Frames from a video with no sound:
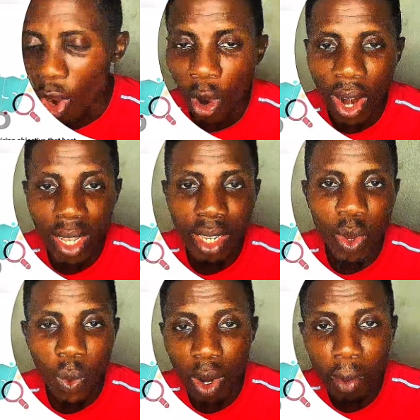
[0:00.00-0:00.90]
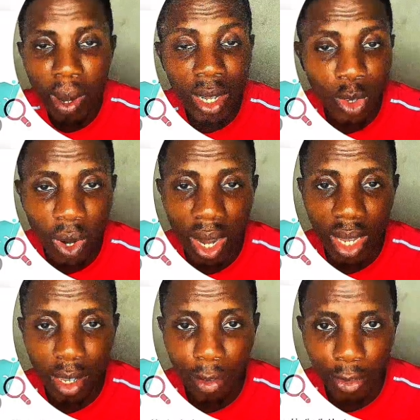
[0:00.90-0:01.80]
Alright, welcome back to
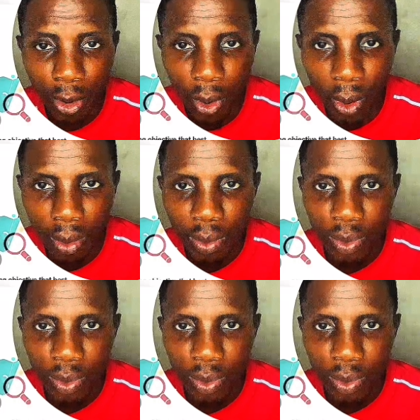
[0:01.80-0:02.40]
lesson 4,